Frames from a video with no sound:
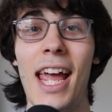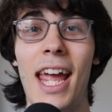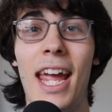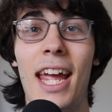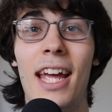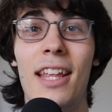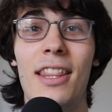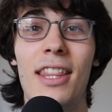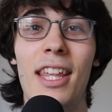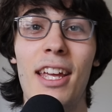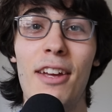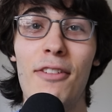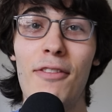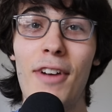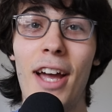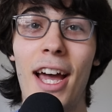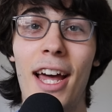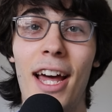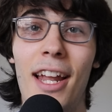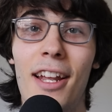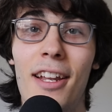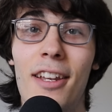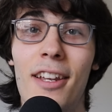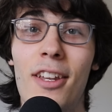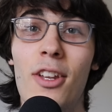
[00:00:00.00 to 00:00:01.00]
And they have
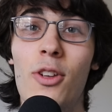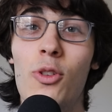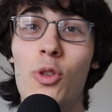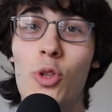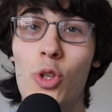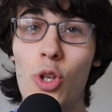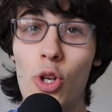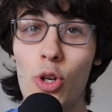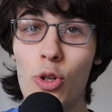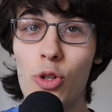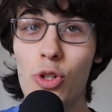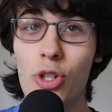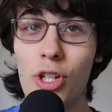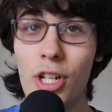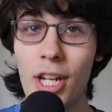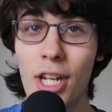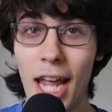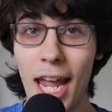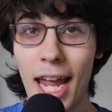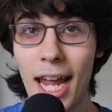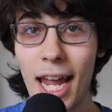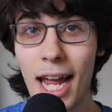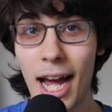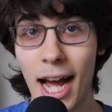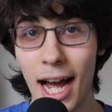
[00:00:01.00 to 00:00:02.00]
added Notion
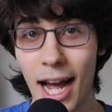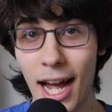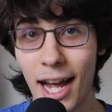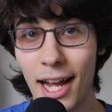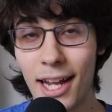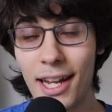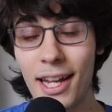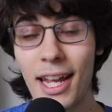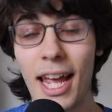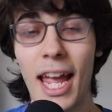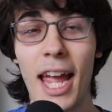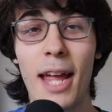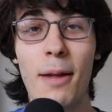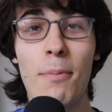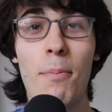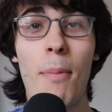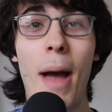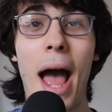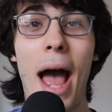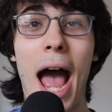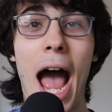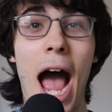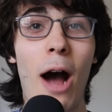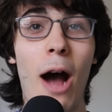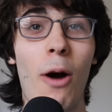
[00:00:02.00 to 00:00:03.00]
AI, a
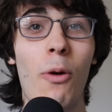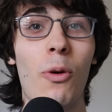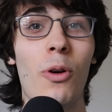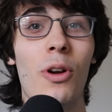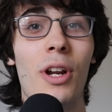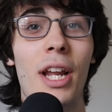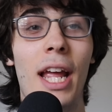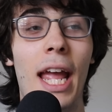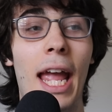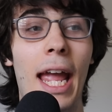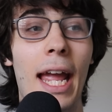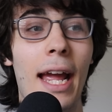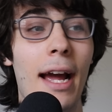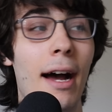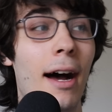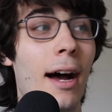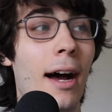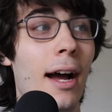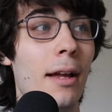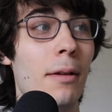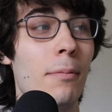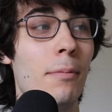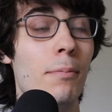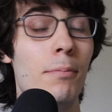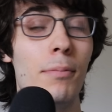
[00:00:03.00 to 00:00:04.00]
powered
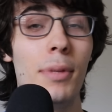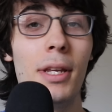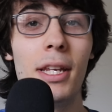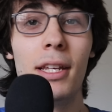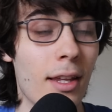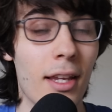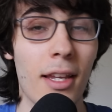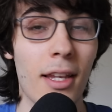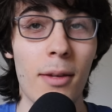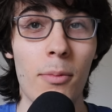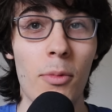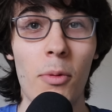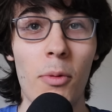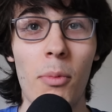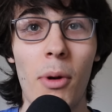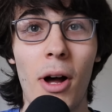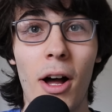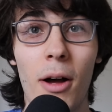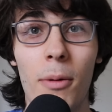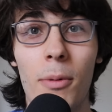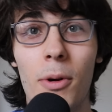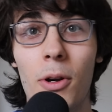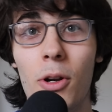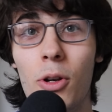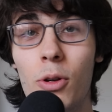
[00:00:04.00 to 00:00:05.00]
AI B
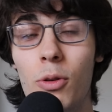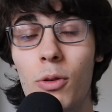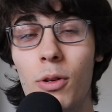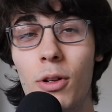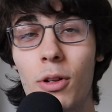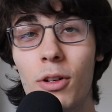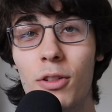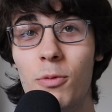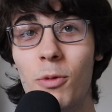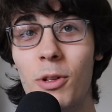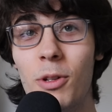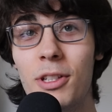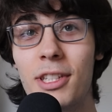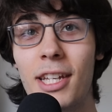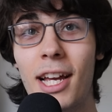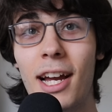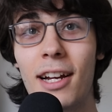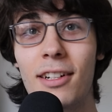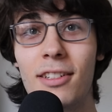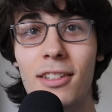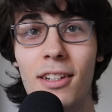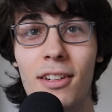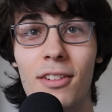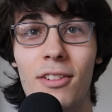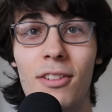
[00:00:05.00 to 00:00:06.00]
bobber, Who knows what's
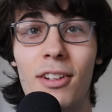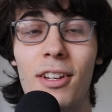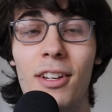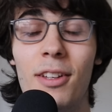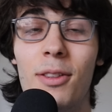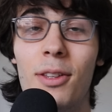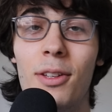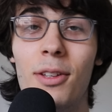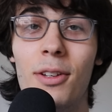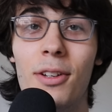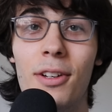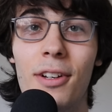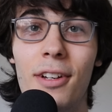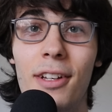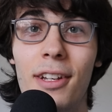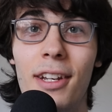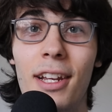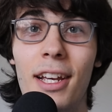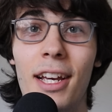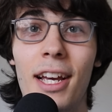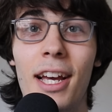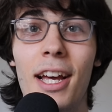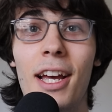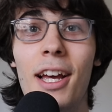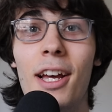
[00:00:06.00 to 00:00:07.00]
actually underneath the
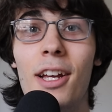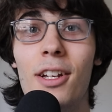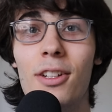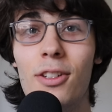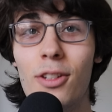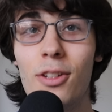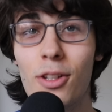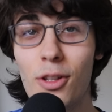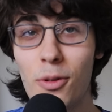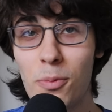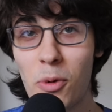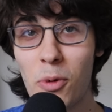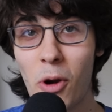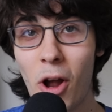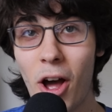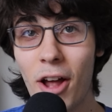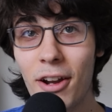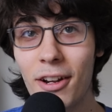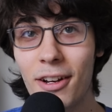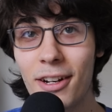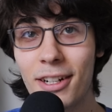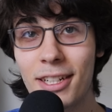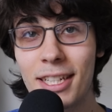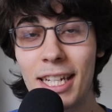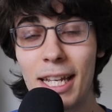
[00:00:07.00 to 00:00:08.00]
hood to the
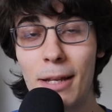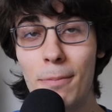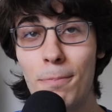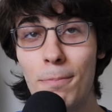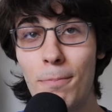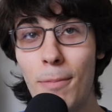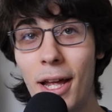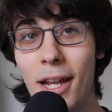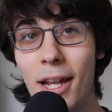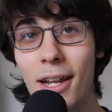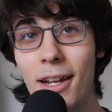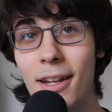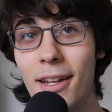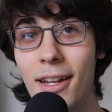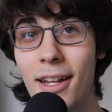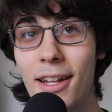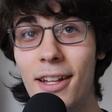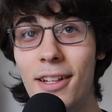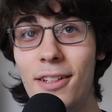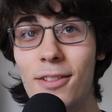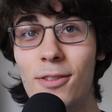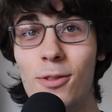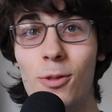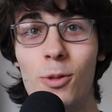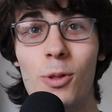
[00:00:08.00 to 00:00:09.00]
product embedded
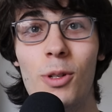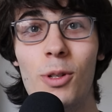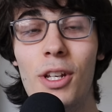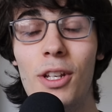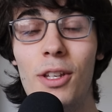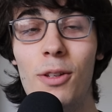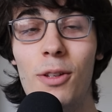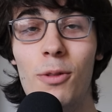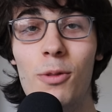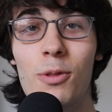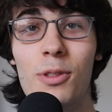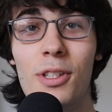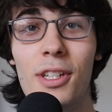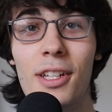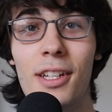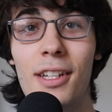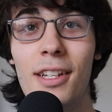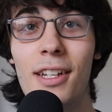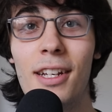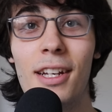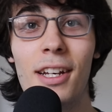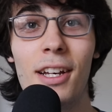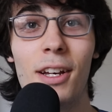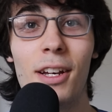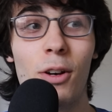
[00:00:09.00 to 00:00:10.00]
in so you can use
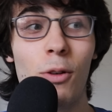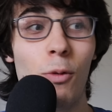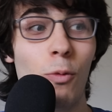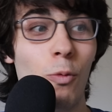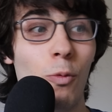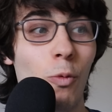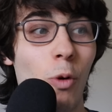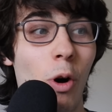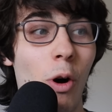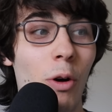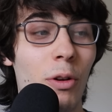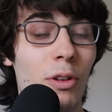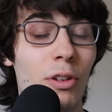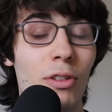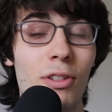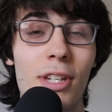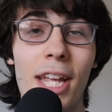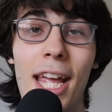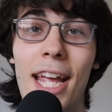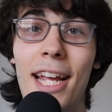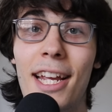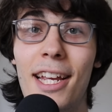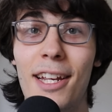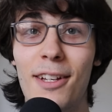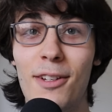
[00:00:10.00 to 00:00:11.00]
it while you're
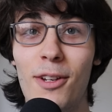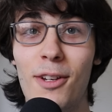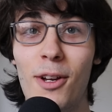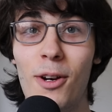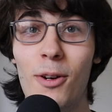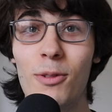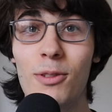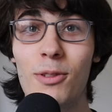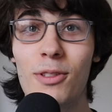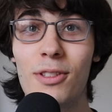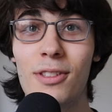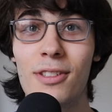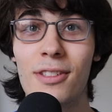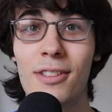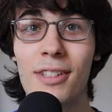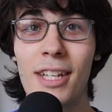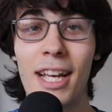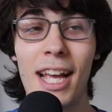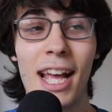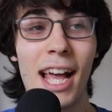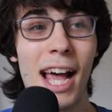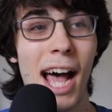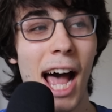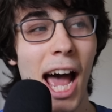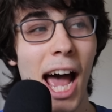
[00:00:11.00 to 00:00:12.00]
taking notes.
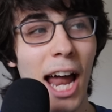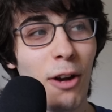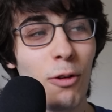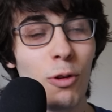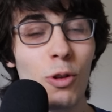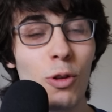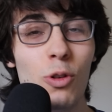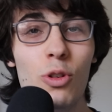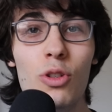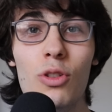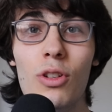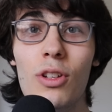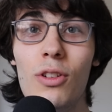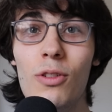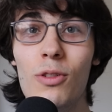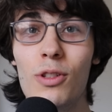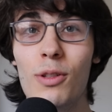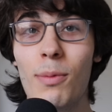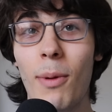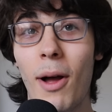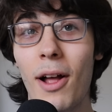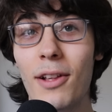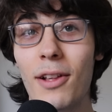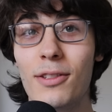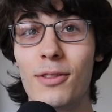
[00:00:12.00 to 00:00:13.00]
I don't usually do
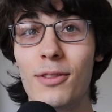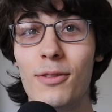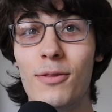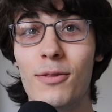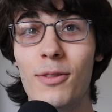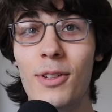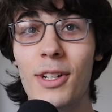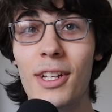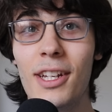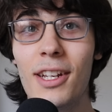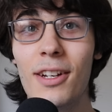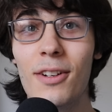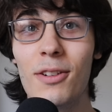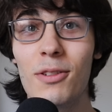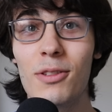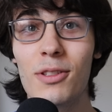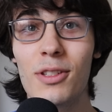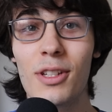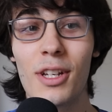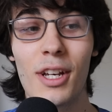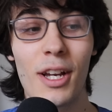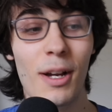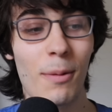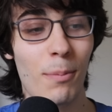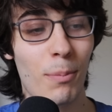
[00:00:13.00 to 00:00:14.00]
sponsored
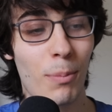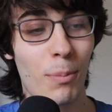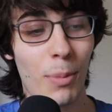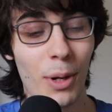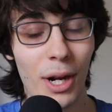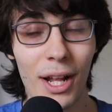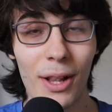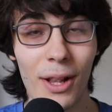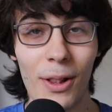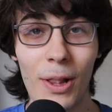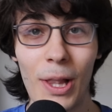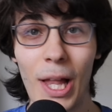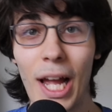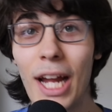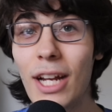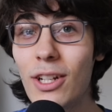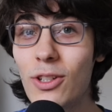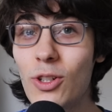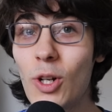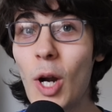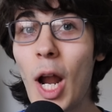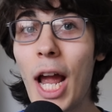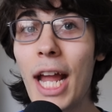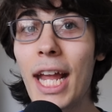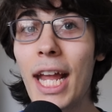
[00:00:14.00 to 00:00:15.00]
videos, but I like
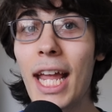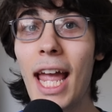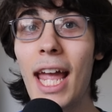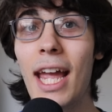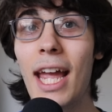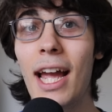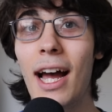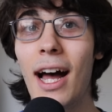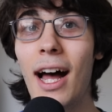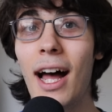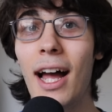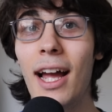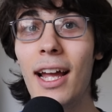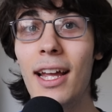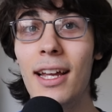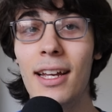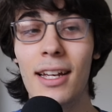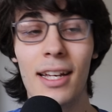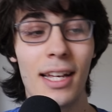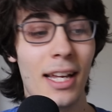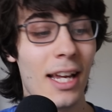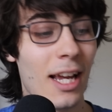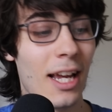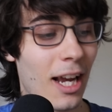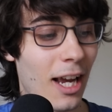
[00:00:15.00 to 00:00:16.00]
trying AI
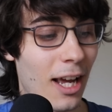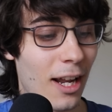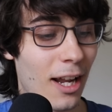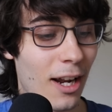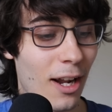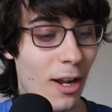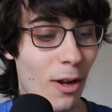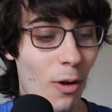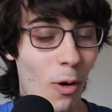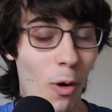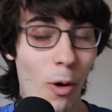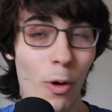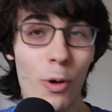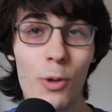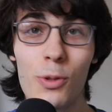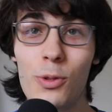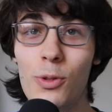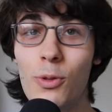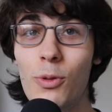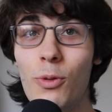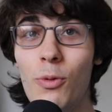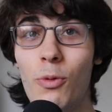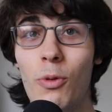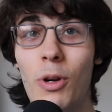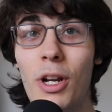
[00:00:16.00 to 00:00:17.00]
and I
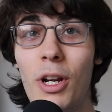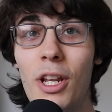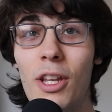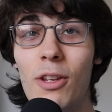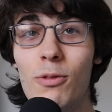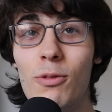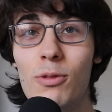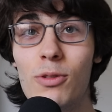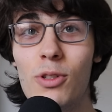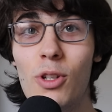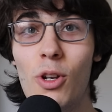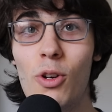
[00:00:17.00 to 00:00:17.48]
also already use